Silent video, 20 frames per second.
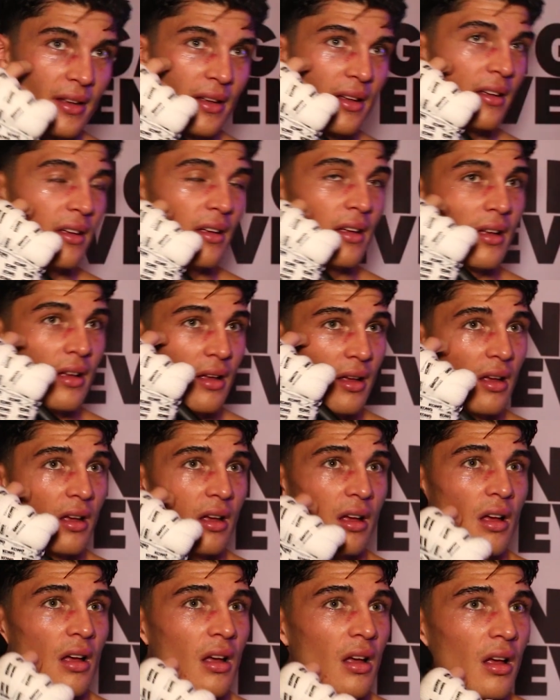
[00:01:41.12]
And you
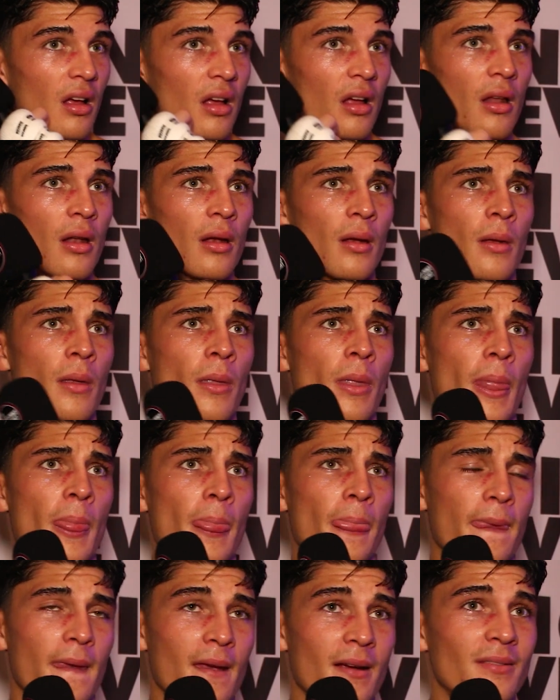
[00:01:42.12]
say
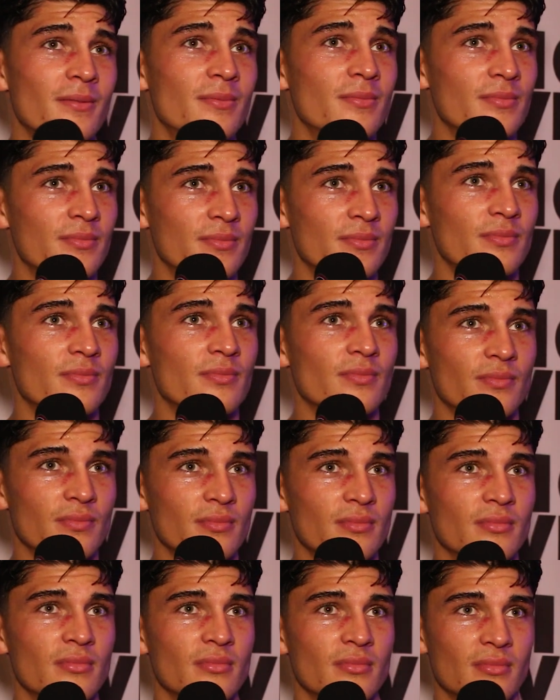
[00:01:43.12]
surprisingly, Gary Lockett was
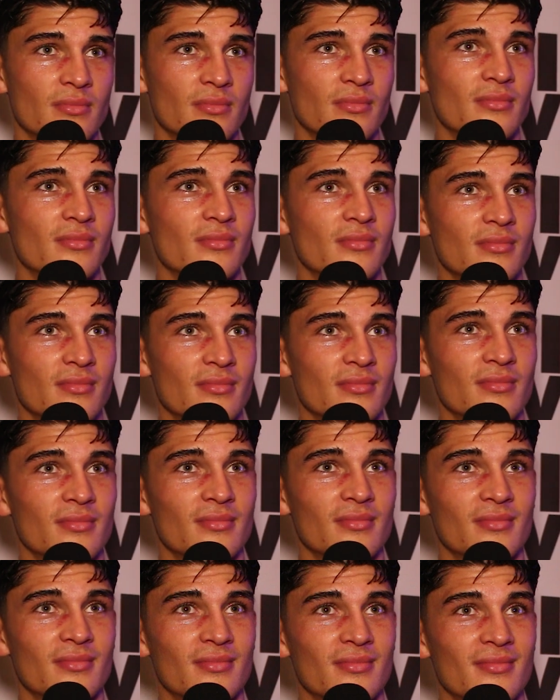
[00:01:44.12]
right. I think Gary Lockett probably
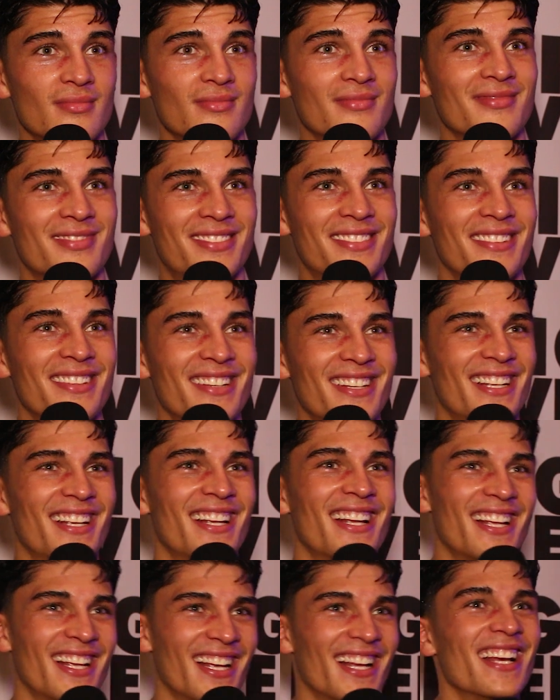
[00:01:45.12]
knows what he's
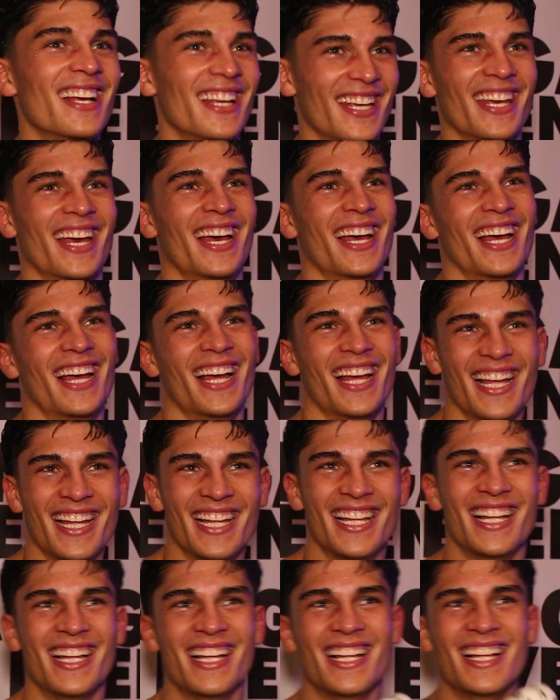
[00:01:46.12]
talking about. How important is it